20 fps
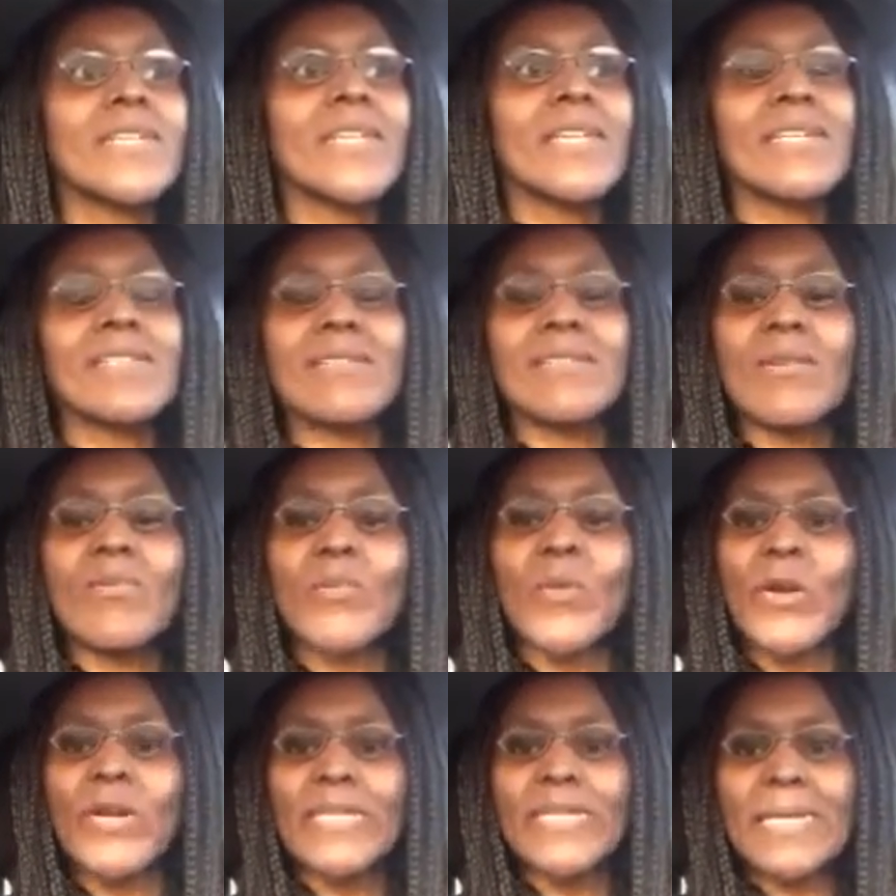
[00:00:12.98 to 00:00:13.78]
get
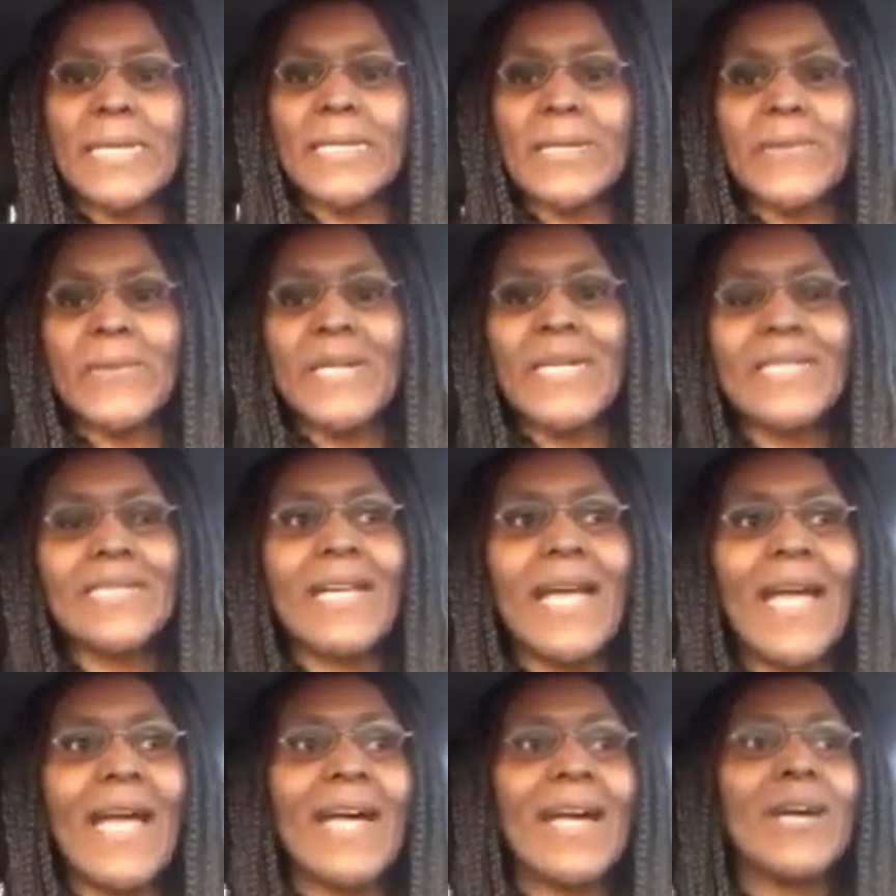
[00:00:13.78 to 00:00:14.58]
some work done around
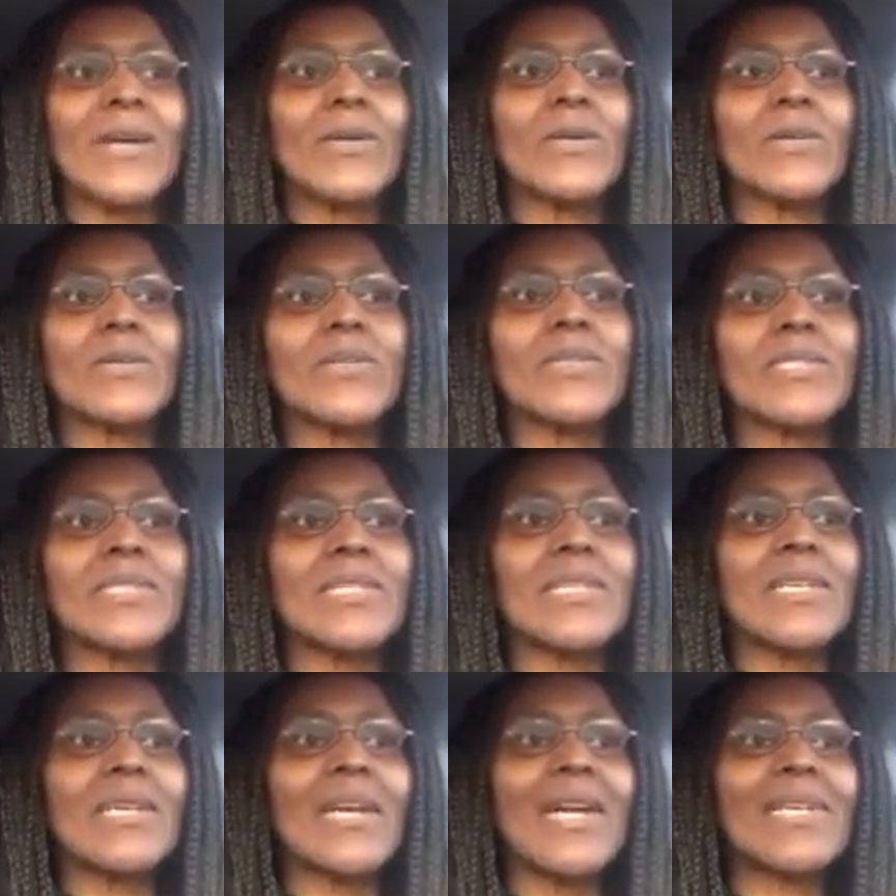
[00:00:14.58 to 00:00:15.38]
the
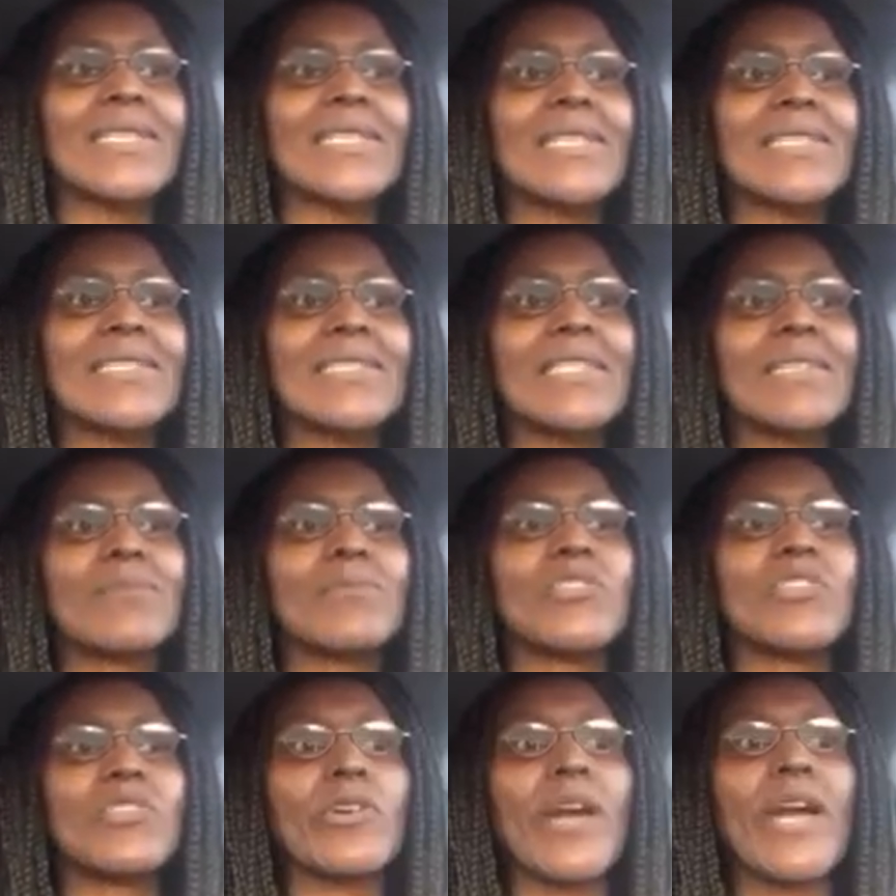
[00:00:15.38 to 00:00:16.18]
house. I did
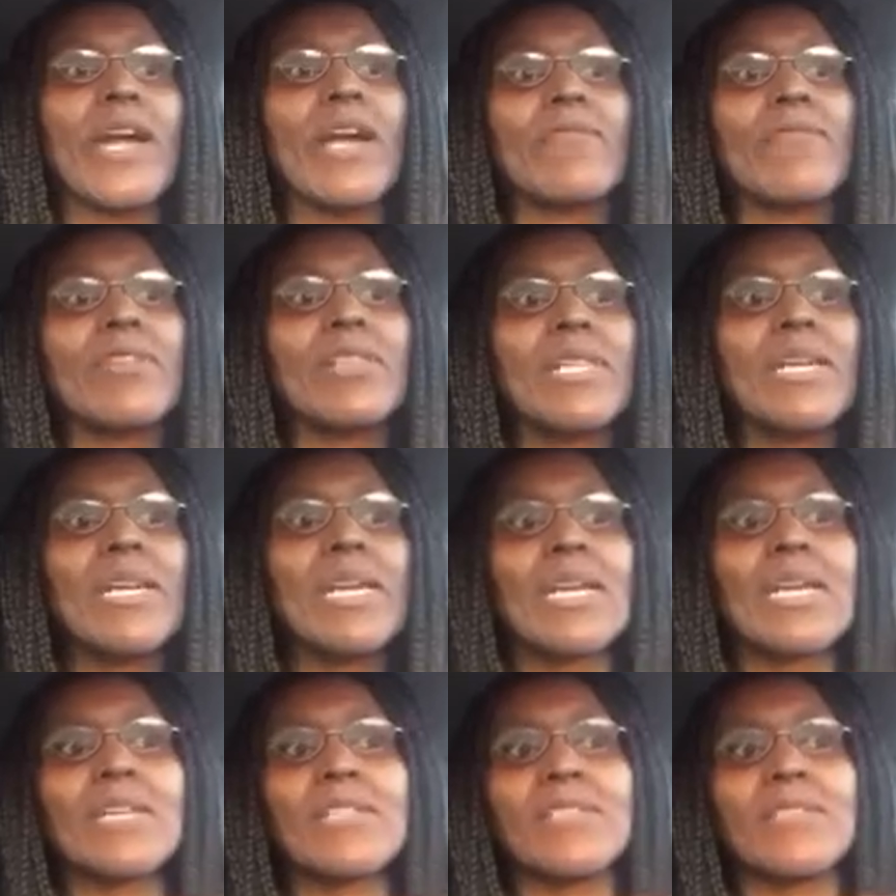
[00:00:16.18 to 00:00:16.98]
some
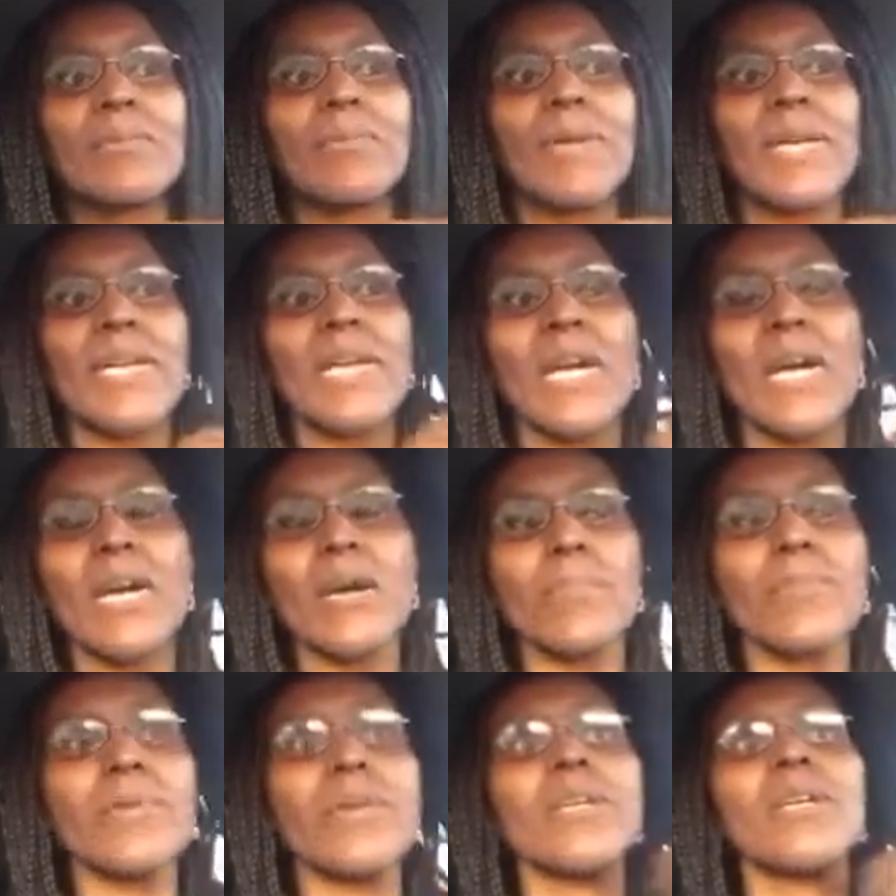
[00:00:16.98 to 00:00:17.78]
traveling to pick
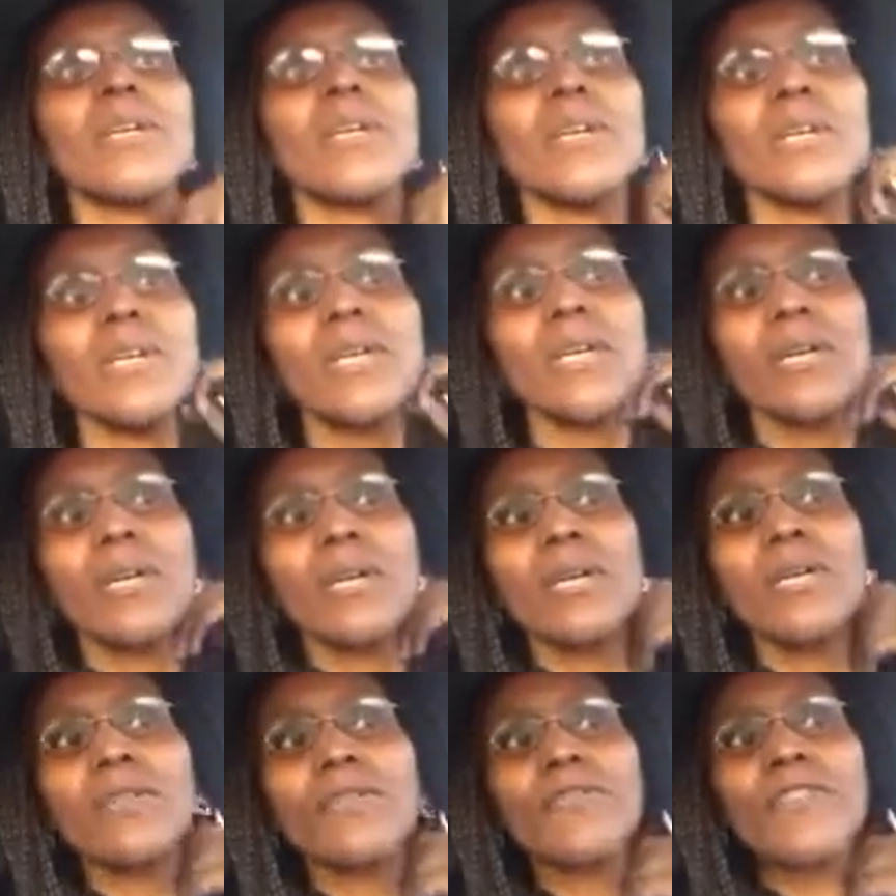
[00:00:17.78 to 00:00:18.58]
up
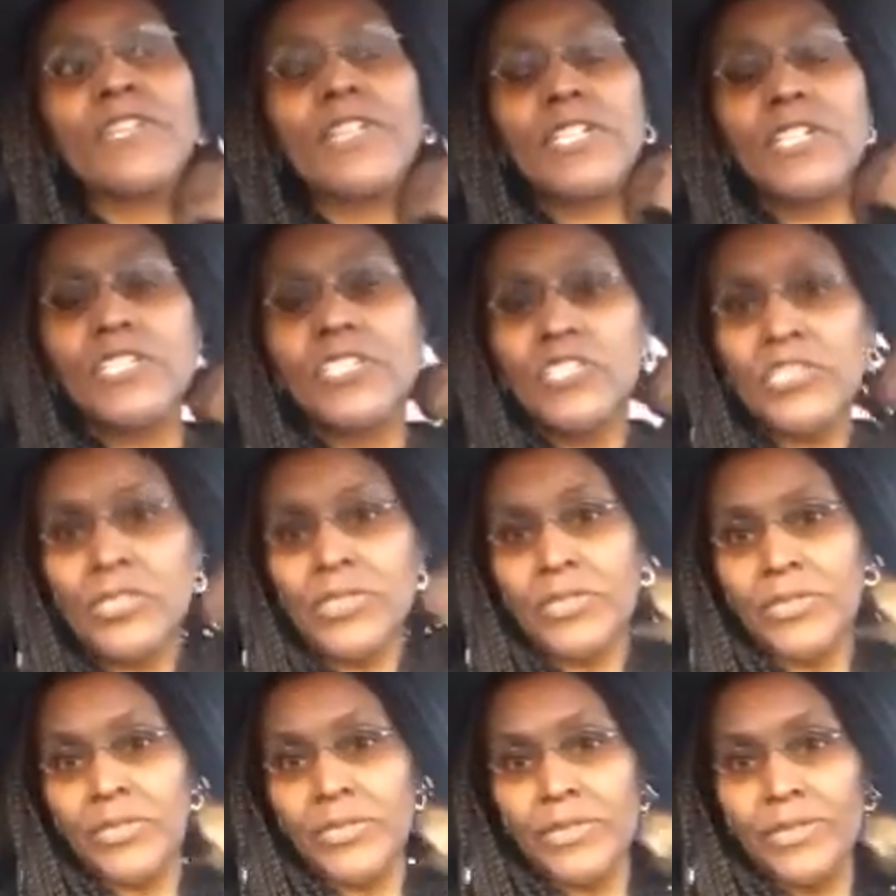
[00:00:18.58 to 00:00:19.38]

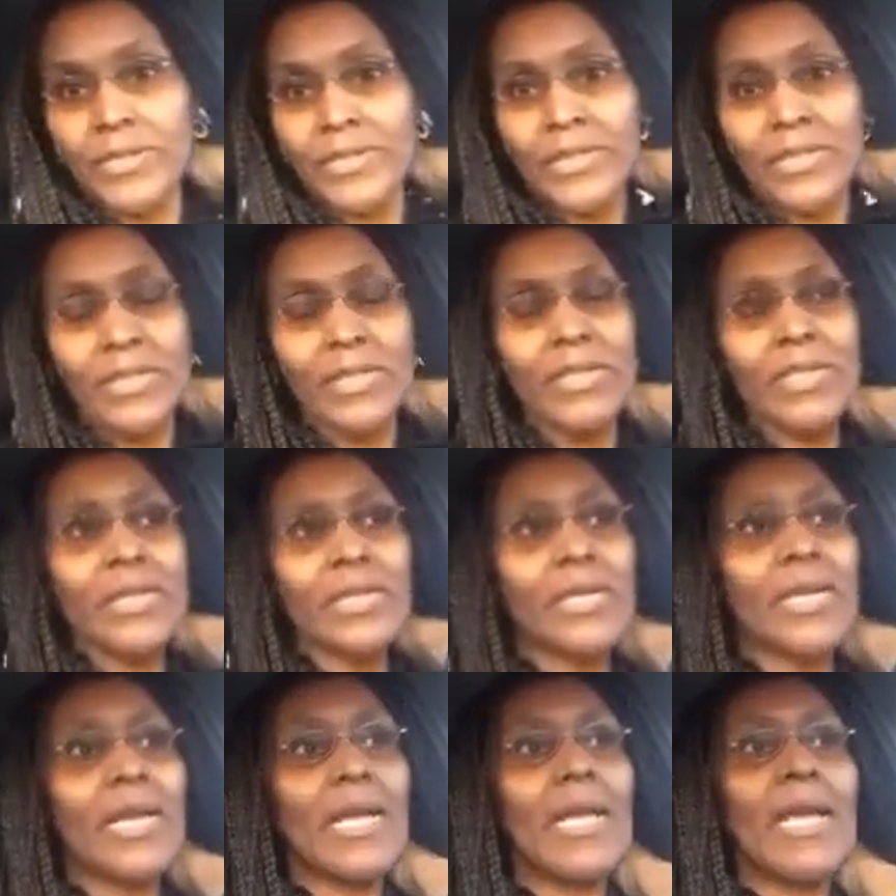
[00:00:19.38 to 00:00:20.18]
furniture,
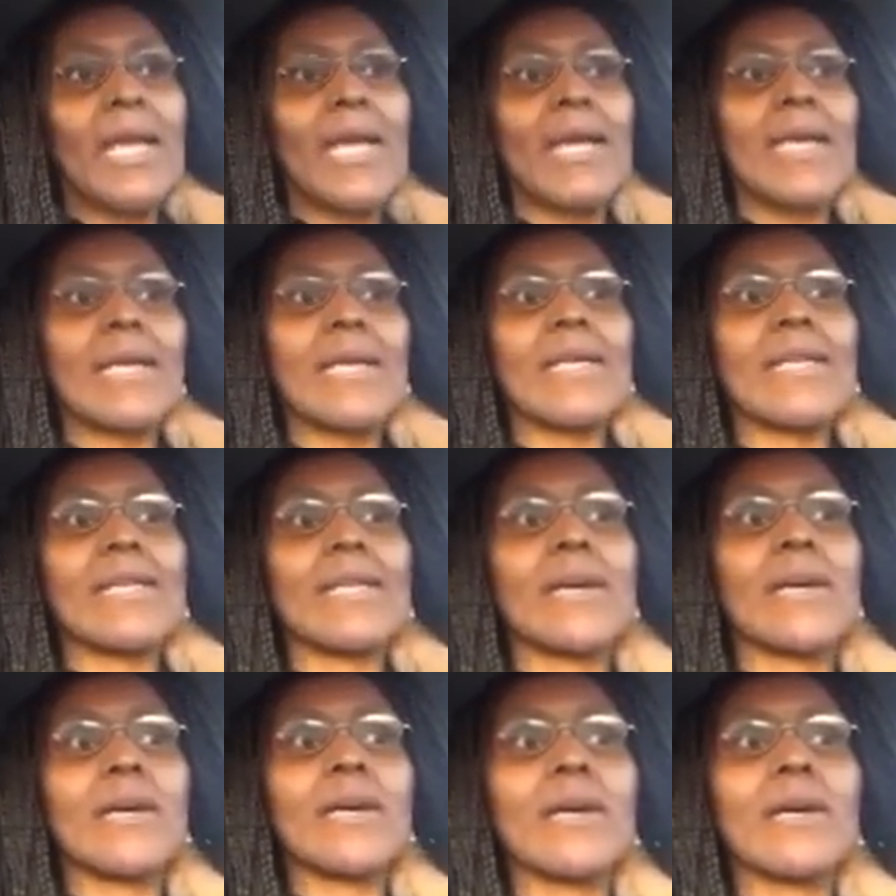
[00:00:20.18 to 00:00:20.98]

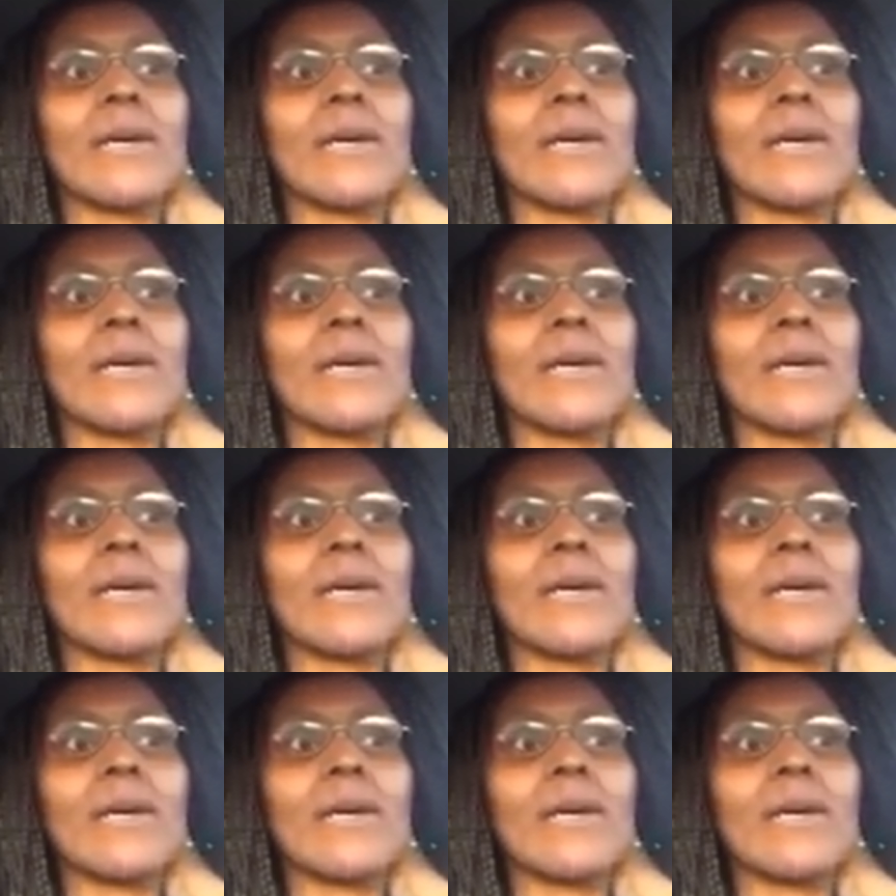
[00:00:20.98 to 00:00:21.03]
and